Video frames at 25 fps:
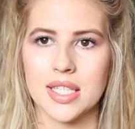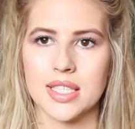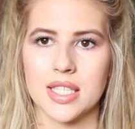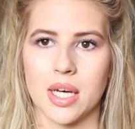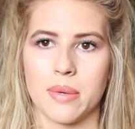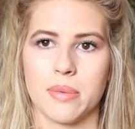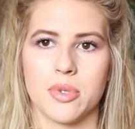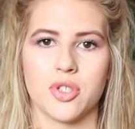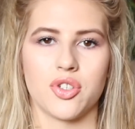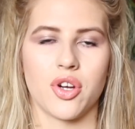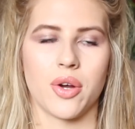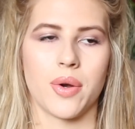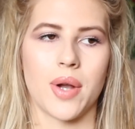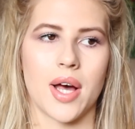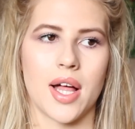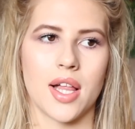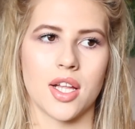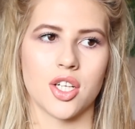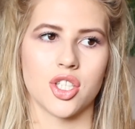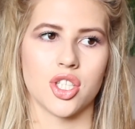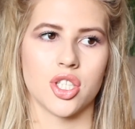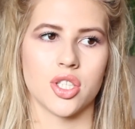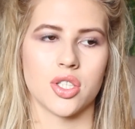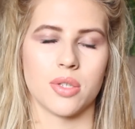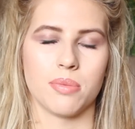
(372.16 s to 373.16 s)
damage your own
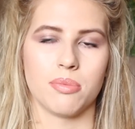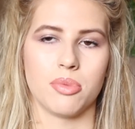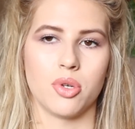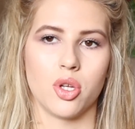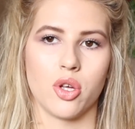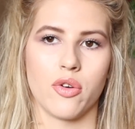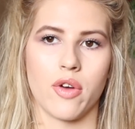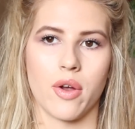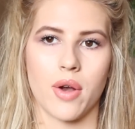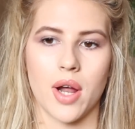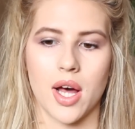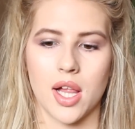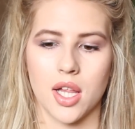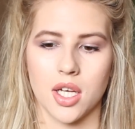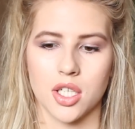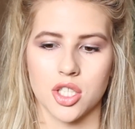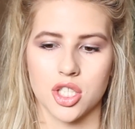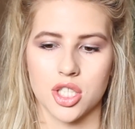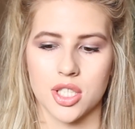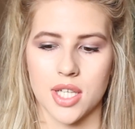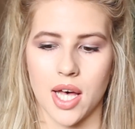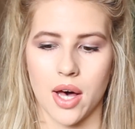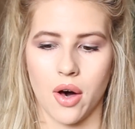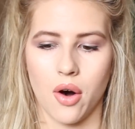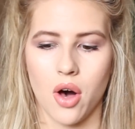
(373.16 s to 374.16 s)
eyelashes and pull your own
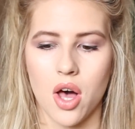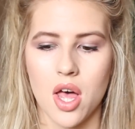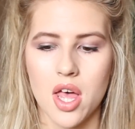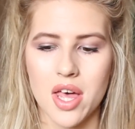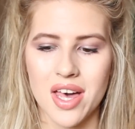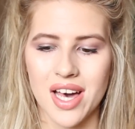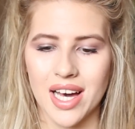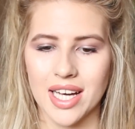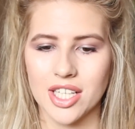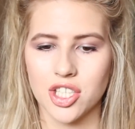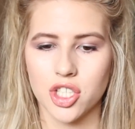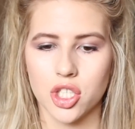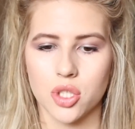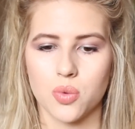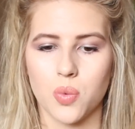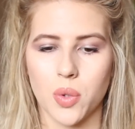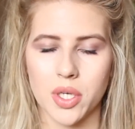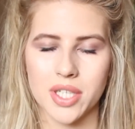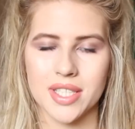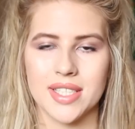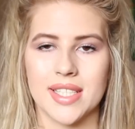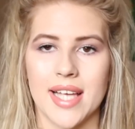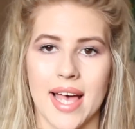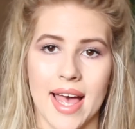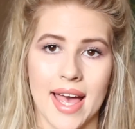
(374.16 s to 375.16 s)
eyelashes out. I just
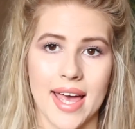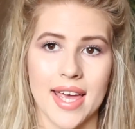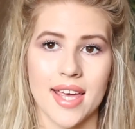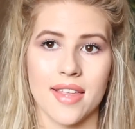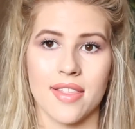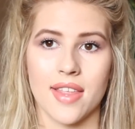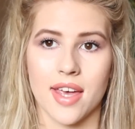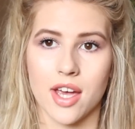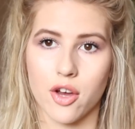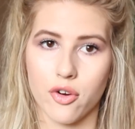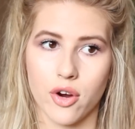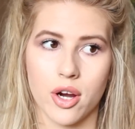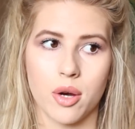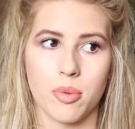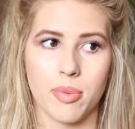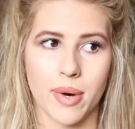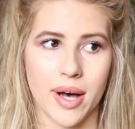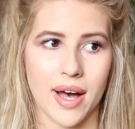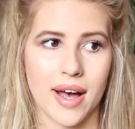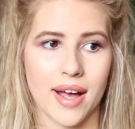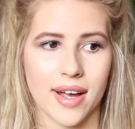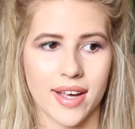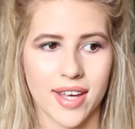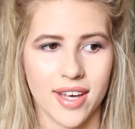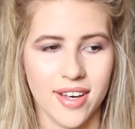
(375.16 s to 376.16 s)
want to say they grow
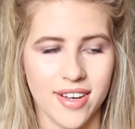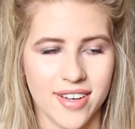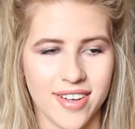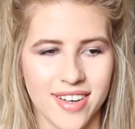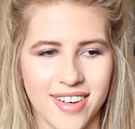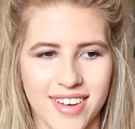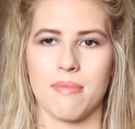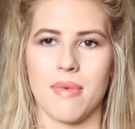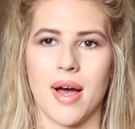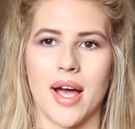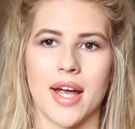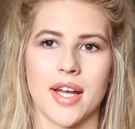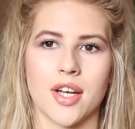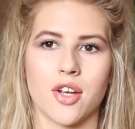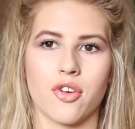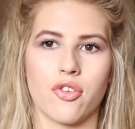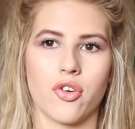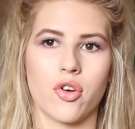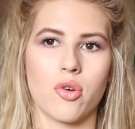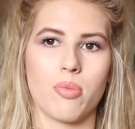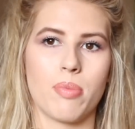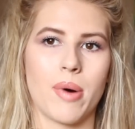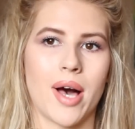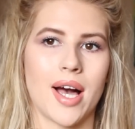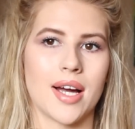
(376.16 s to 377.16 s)
back. Mine
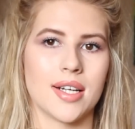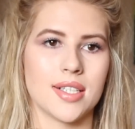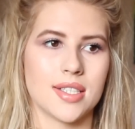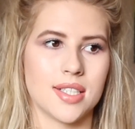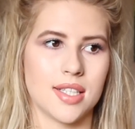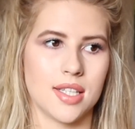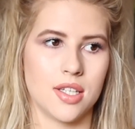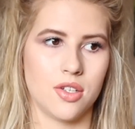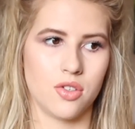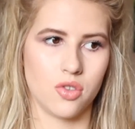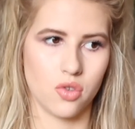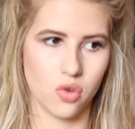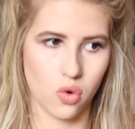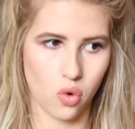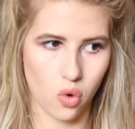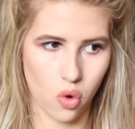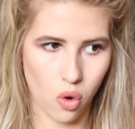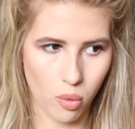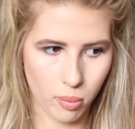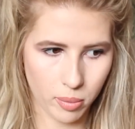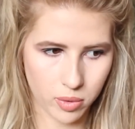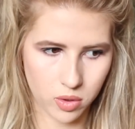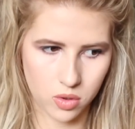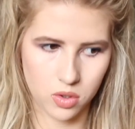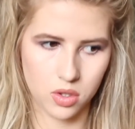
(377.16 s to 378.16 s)
grew back to the
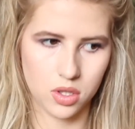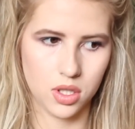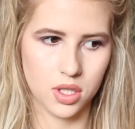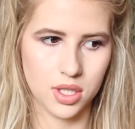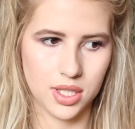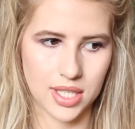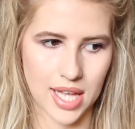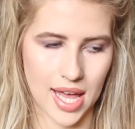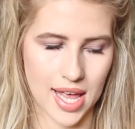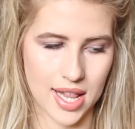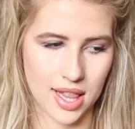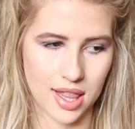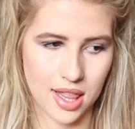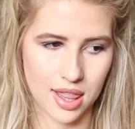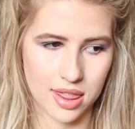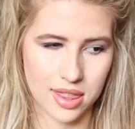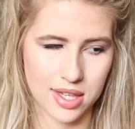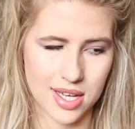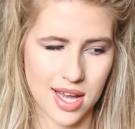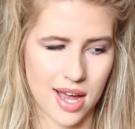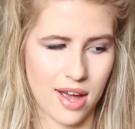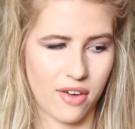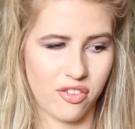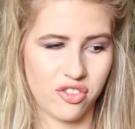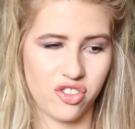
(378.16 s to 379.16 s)
normal
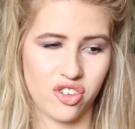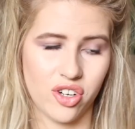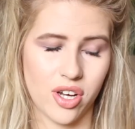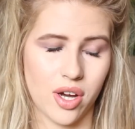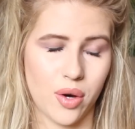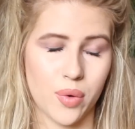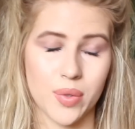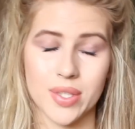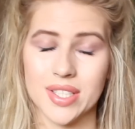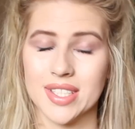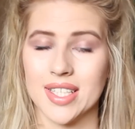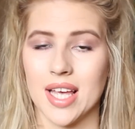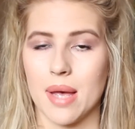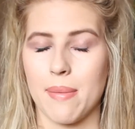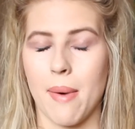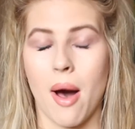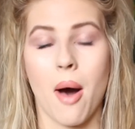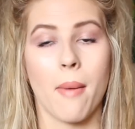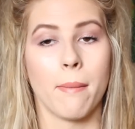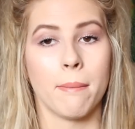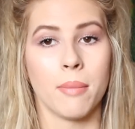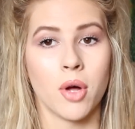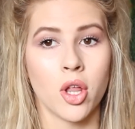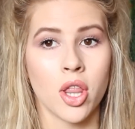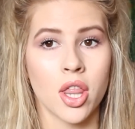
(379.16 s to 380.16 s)
length after, I would say,
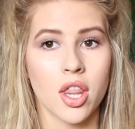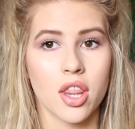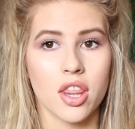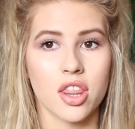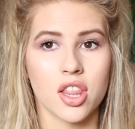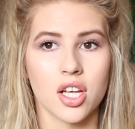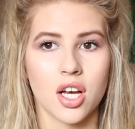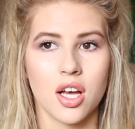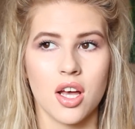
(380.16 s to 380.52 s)
about a month.